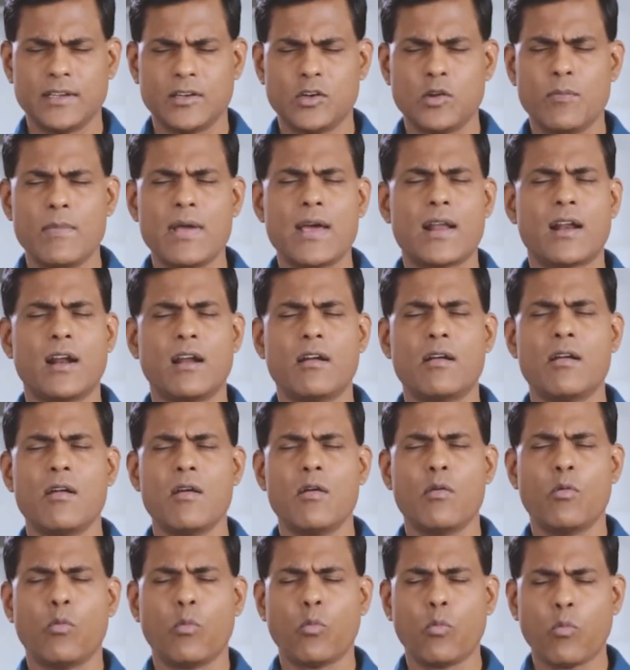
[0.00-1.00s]
no matter
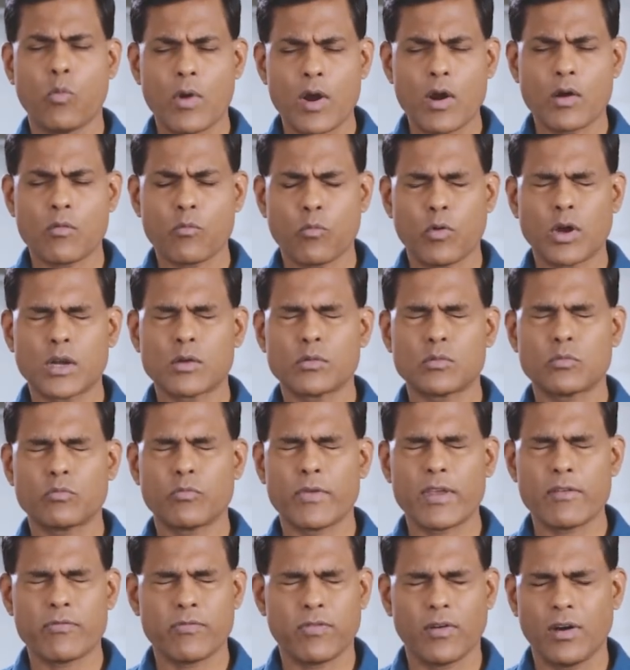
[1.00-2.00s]
what
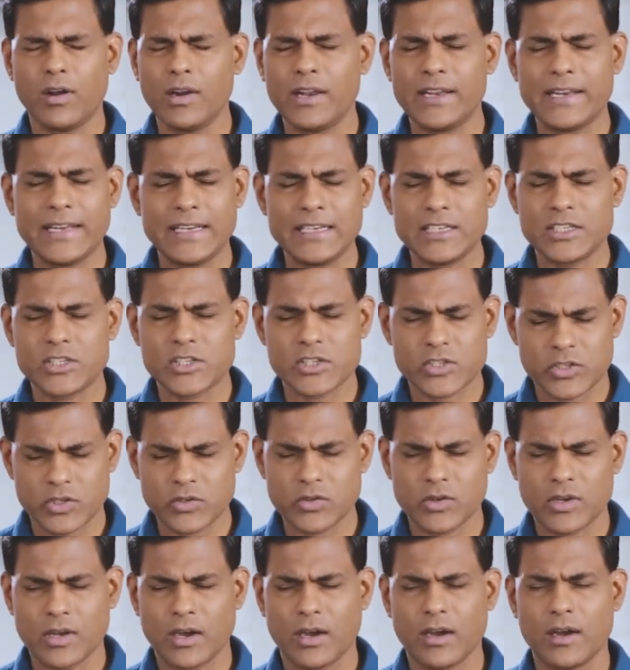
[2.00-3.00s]
we've fallen
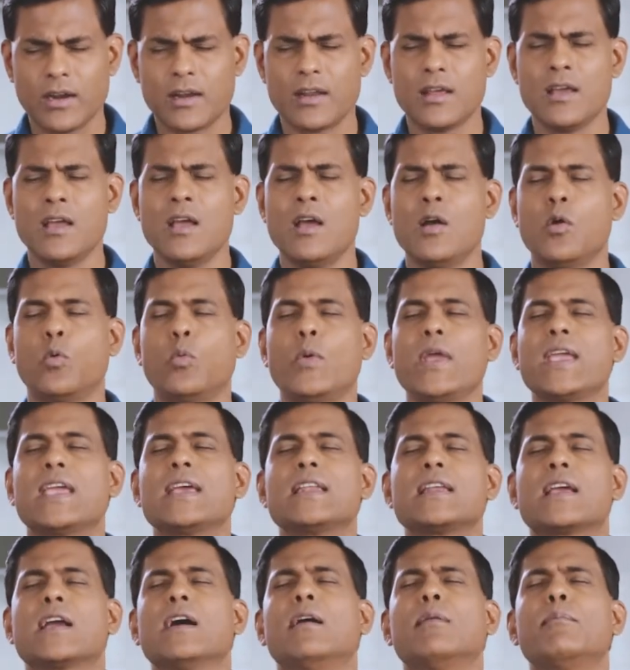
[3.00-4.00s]
into, God, we
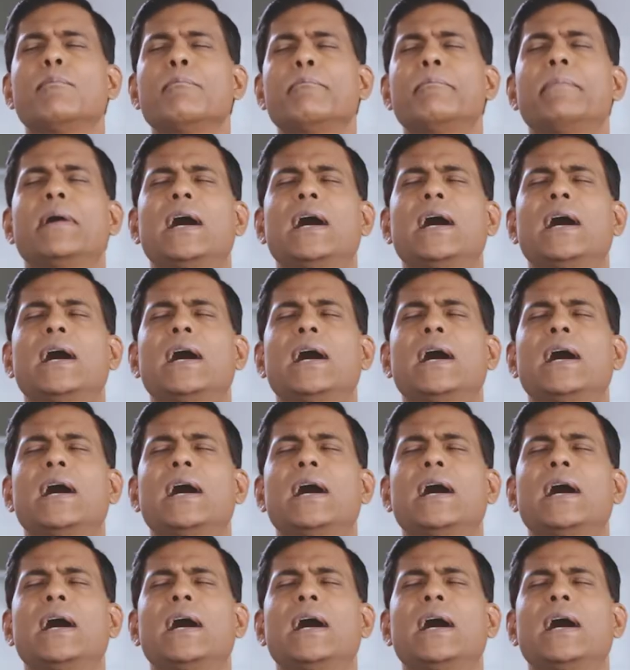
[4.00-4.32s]
can come